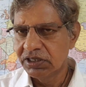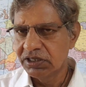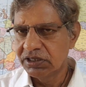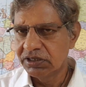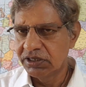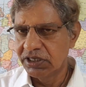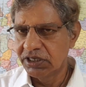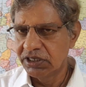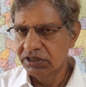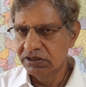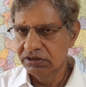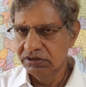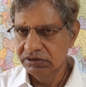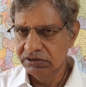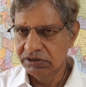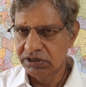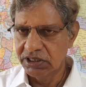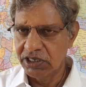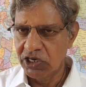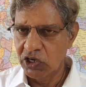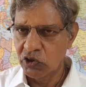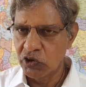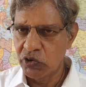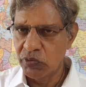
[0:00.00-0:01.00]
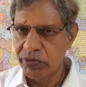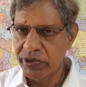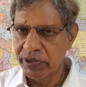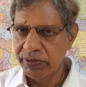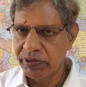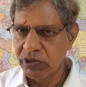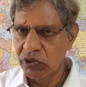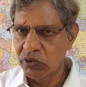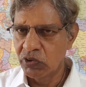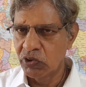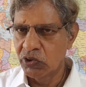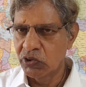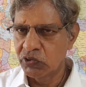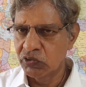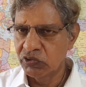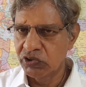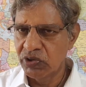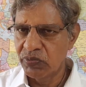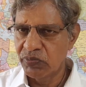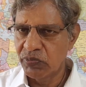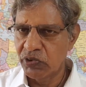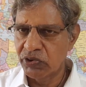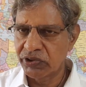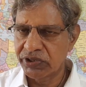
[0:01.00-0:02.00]
then the document will go to the
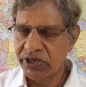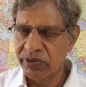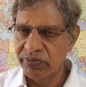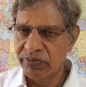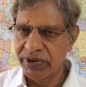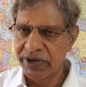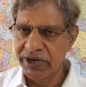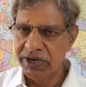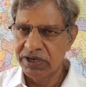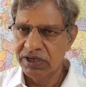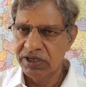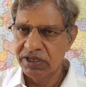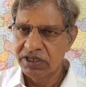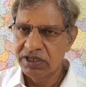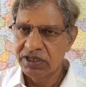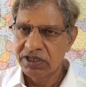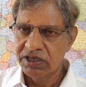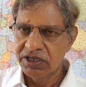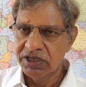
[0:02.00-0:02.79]
importer bank